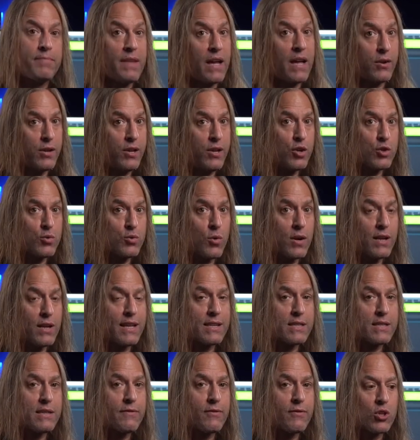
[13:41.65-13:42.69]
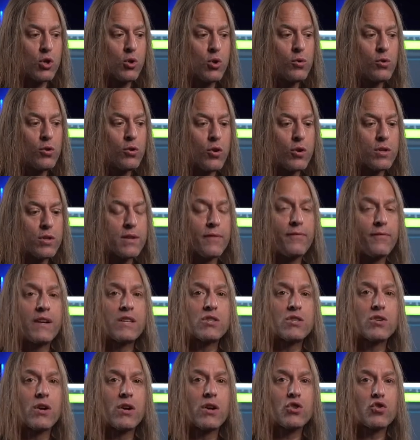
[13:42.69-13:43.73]
Now, here's where it gets even cooler, is if I
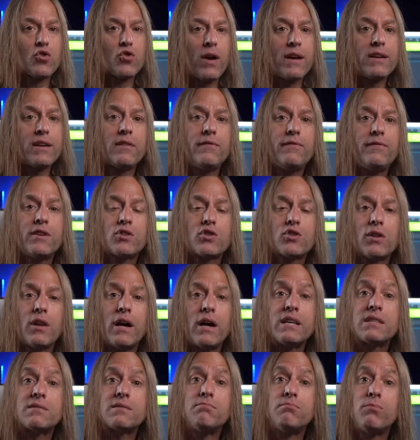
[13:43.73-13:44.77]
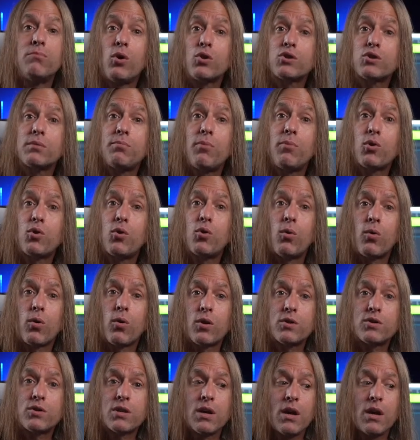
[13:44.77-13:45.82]
start trying to visualize multiple
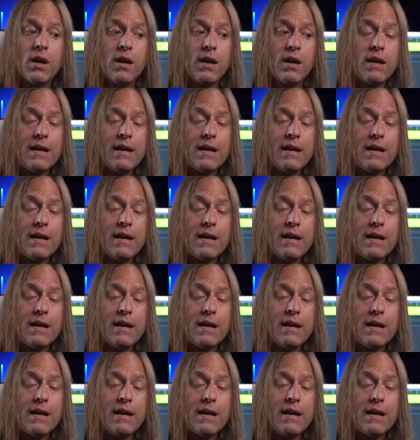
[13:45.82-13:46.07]
chords,